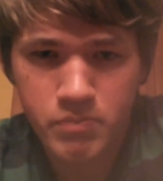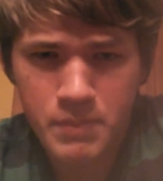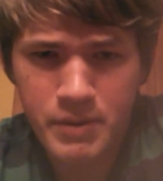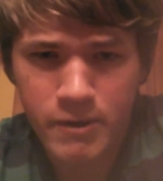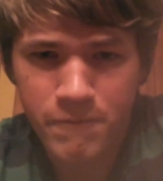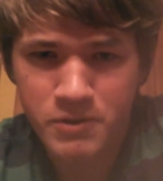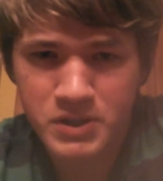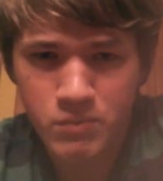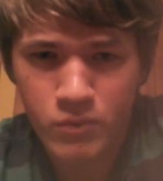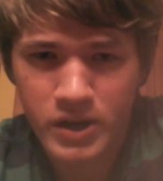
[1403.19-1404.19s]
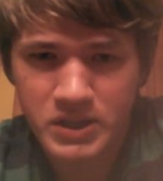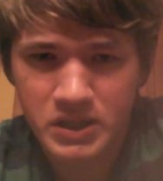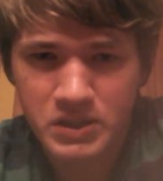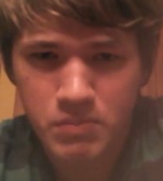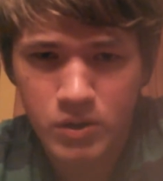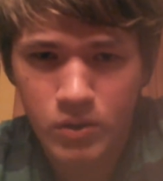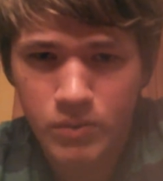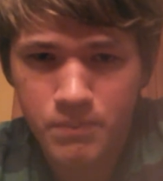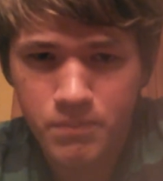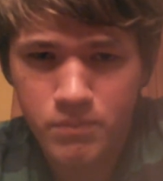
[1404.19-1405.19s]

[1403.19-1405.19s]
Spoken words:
Prepare for some ranting tomorrow.